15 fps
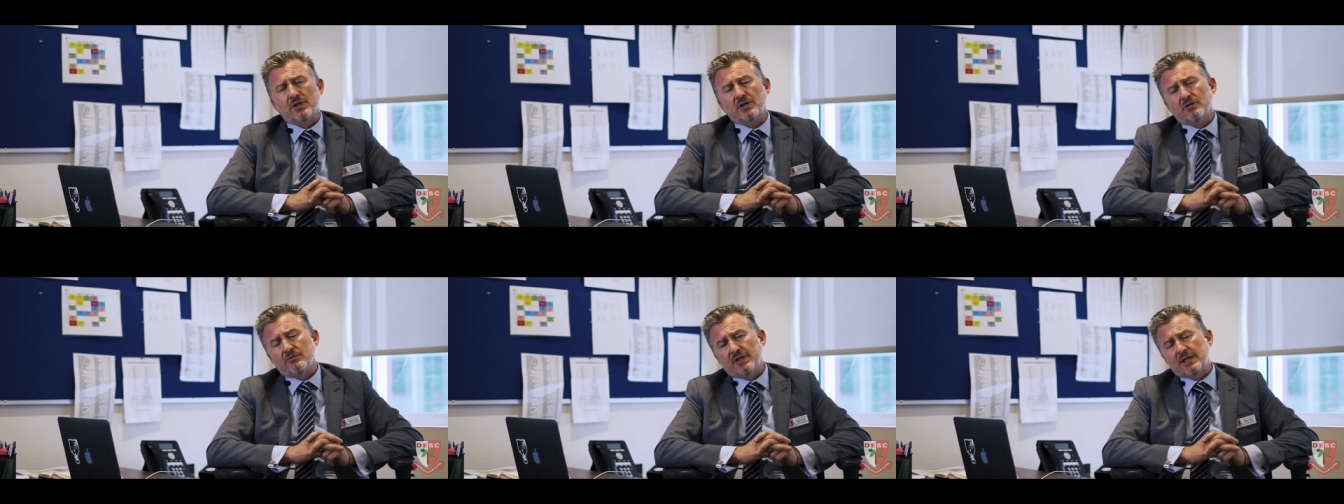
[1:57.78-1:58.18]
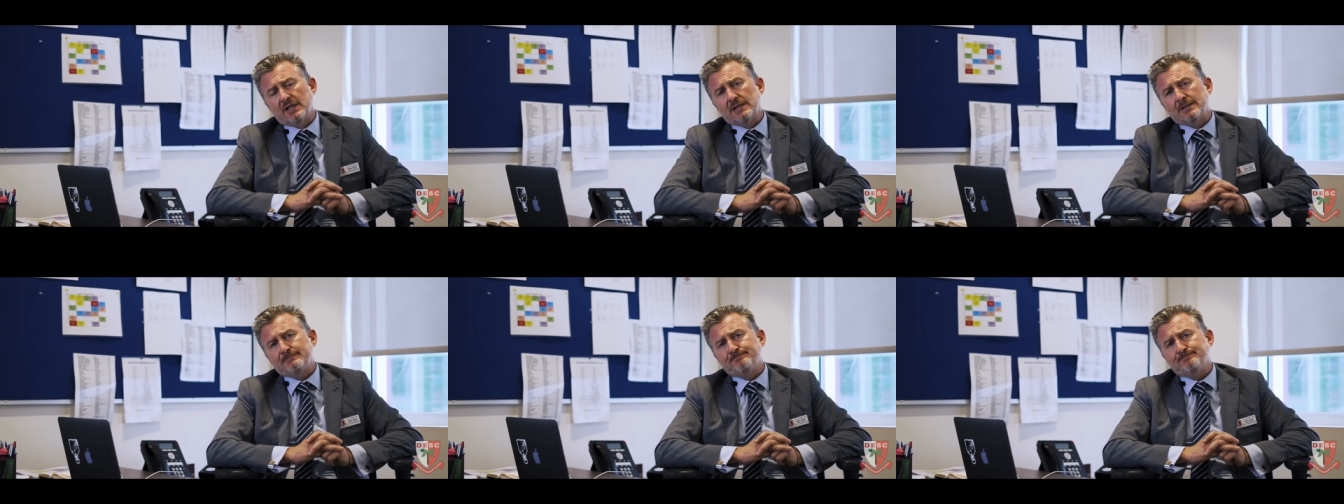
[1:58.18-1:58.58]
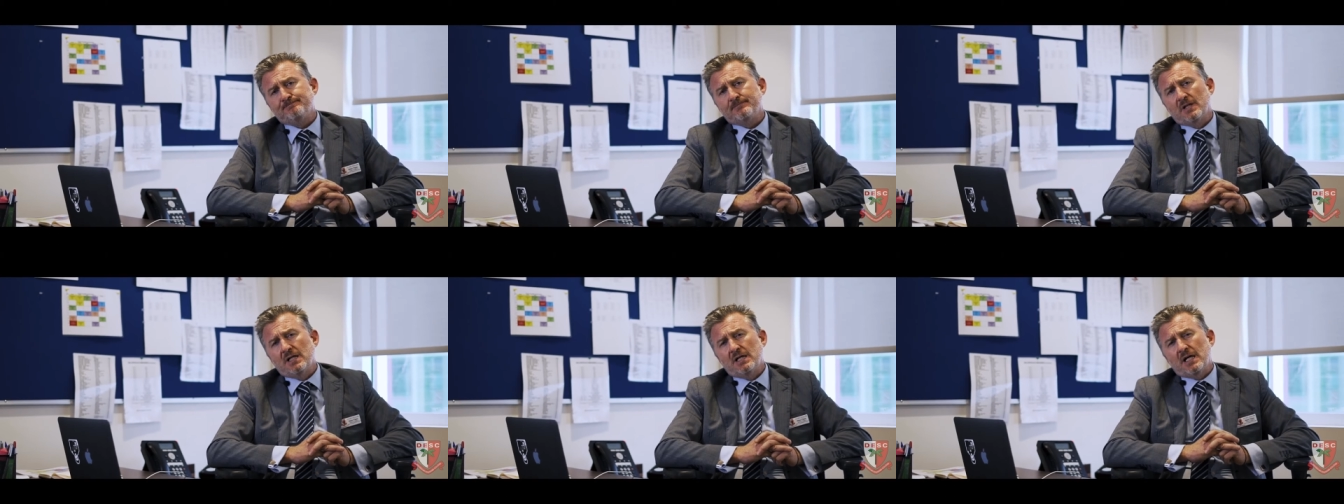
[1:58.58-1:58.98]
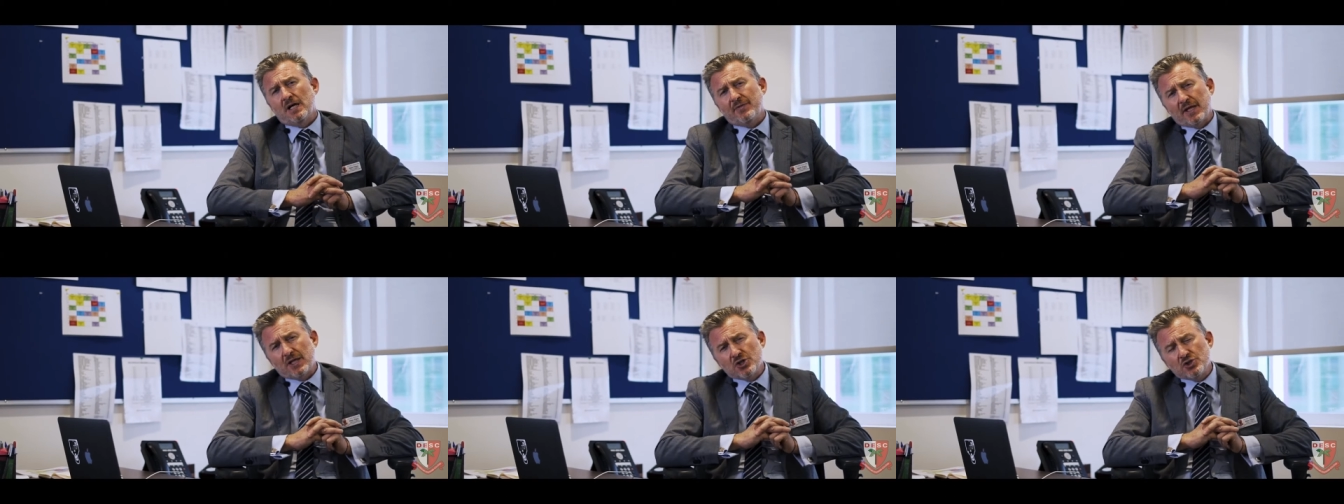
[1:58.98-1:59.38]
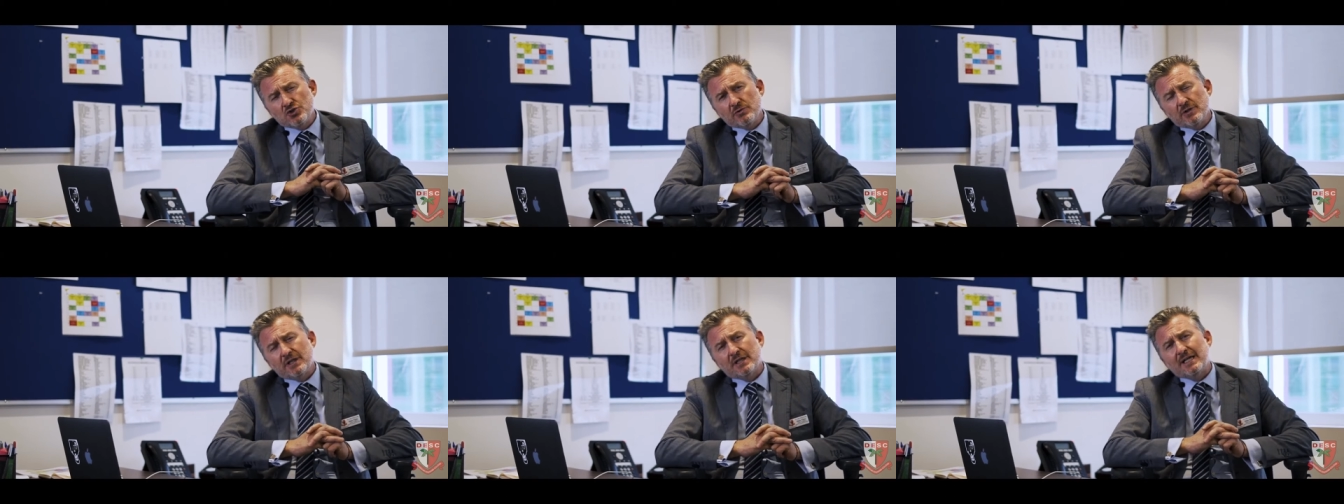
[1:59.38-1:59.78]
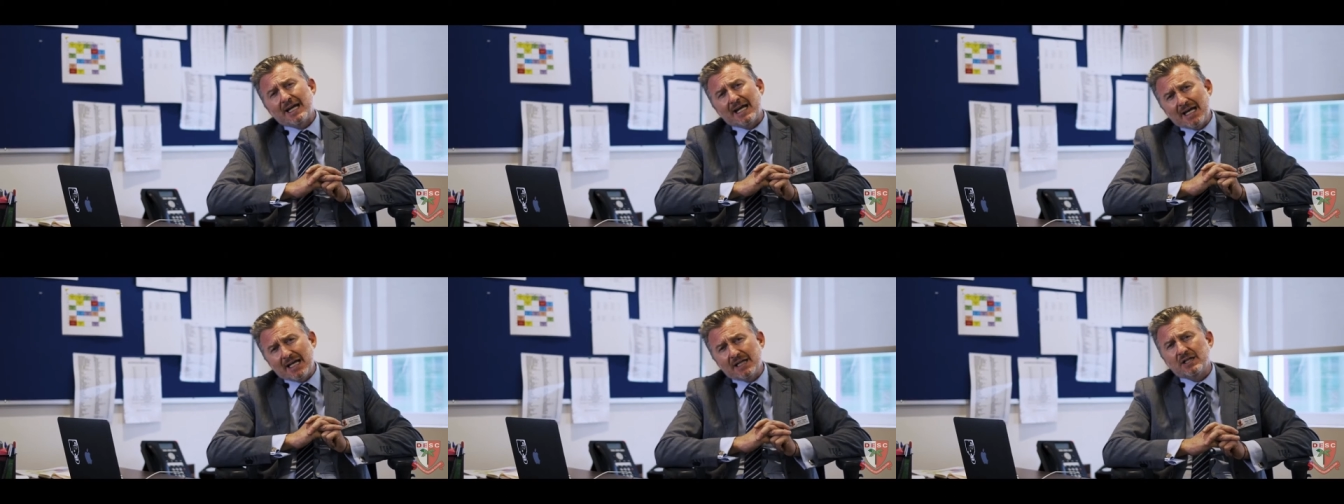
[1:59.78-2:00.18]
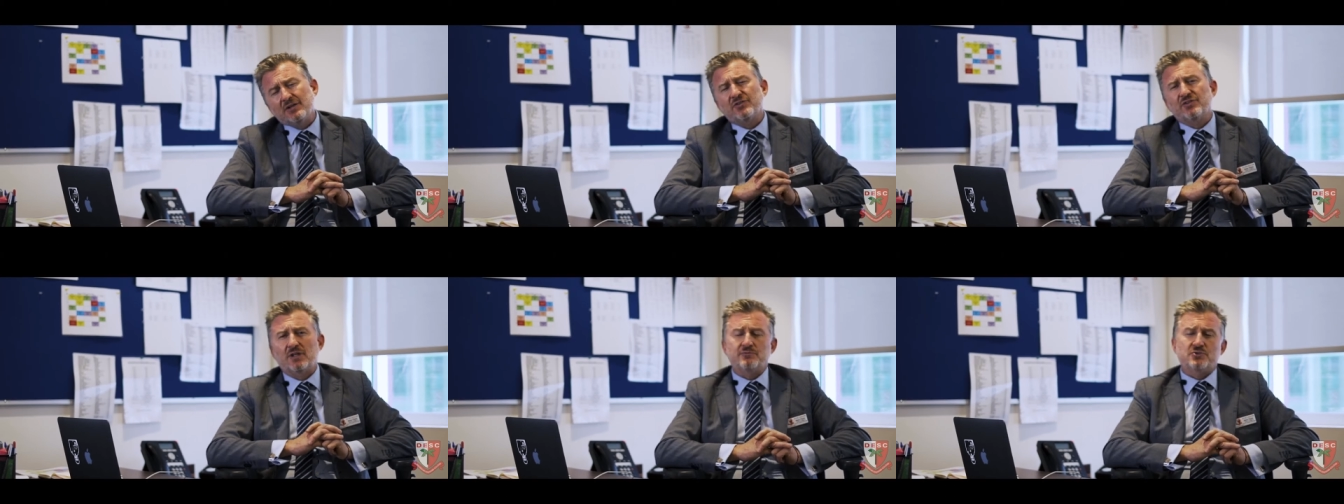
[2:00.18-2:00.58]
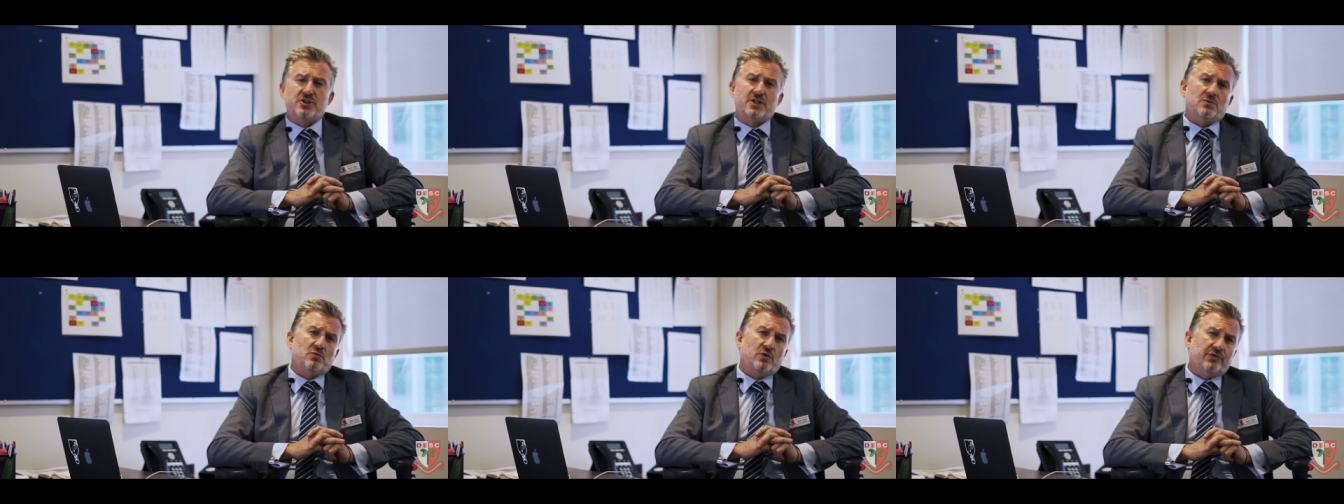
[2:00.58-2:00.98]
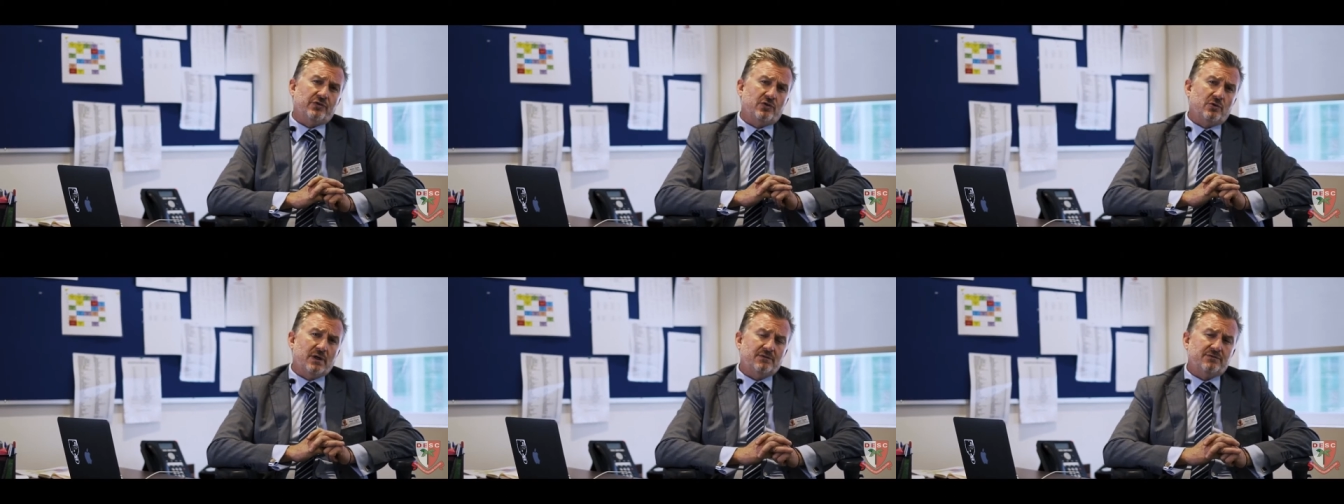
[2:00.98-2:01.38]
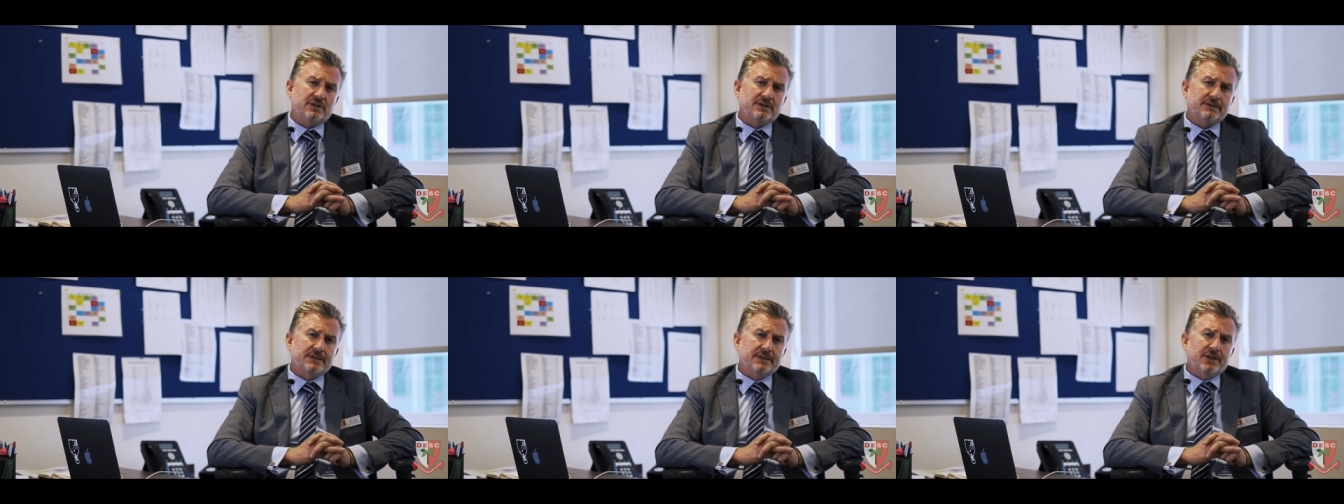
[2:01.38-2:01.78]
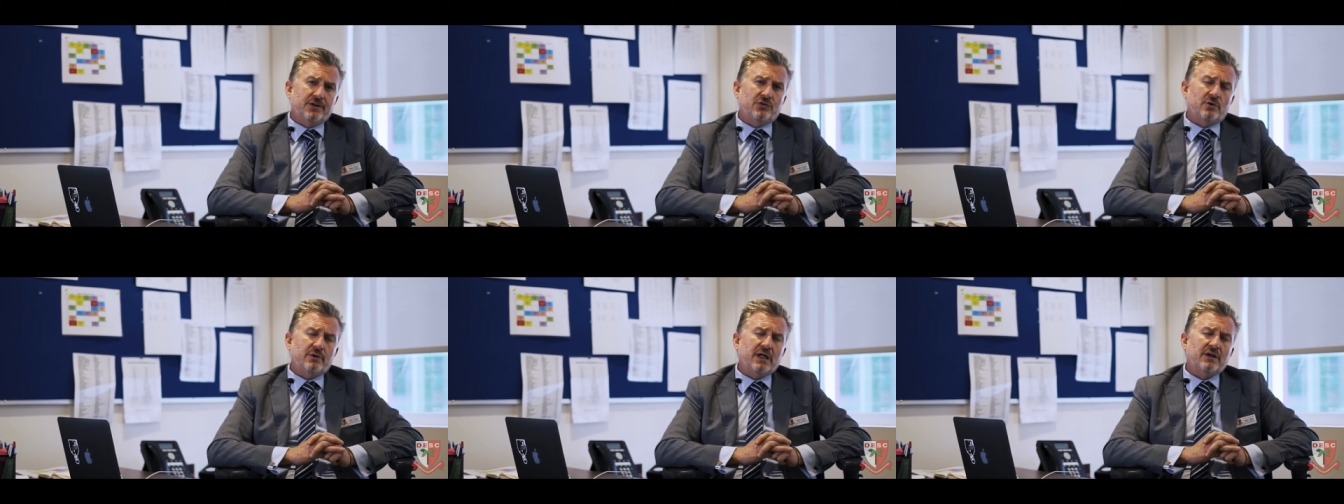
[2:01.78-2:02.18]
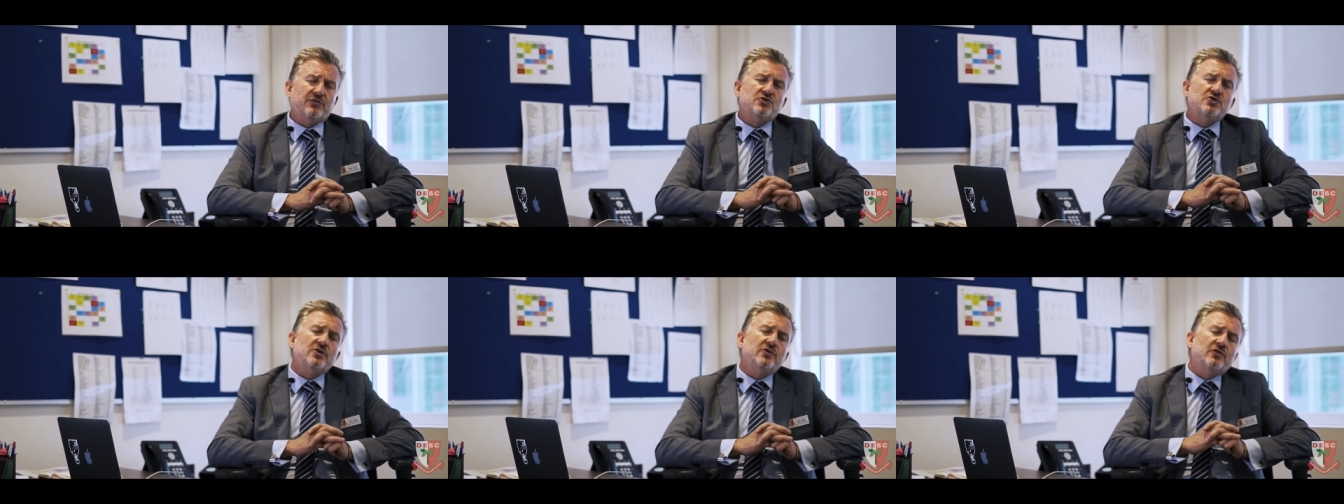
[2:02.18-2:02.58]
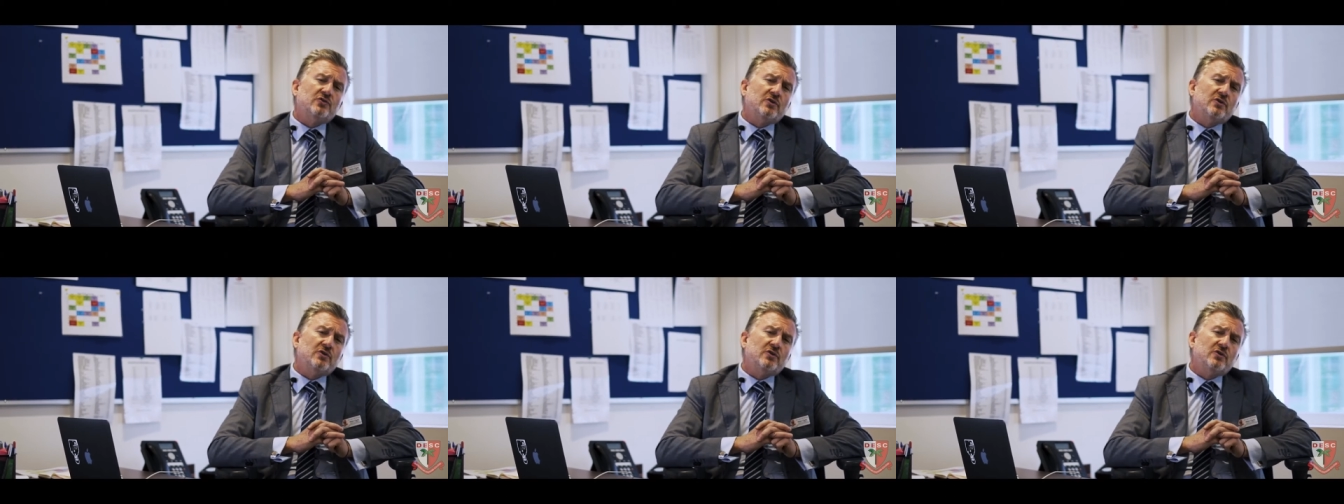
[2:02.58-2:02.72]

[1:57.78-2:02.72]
the curriculum. And they can do it in any subject whatsoever. So we have students